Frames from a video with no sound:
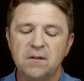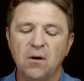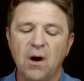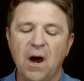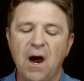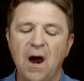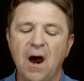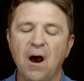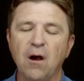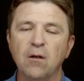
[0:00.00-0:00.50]

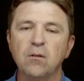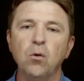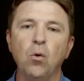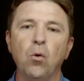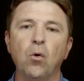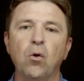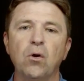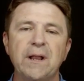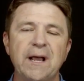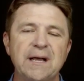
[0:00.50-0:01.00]
our
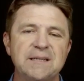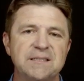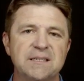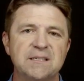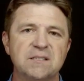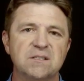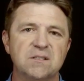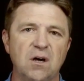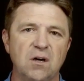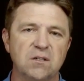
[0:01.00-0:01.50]
Lord has
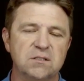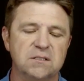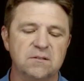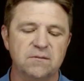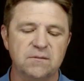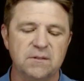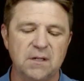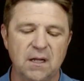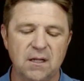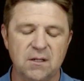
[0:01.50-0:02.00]

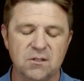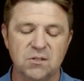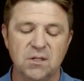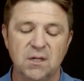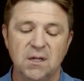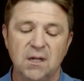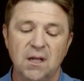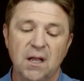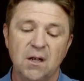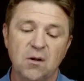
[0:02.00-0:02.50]
exhaustive knowledge.
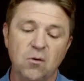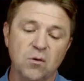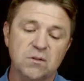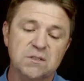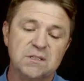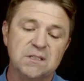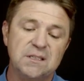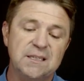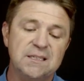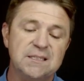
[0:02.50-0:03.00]
And of course,
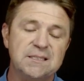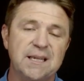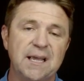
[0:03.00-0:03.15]
in this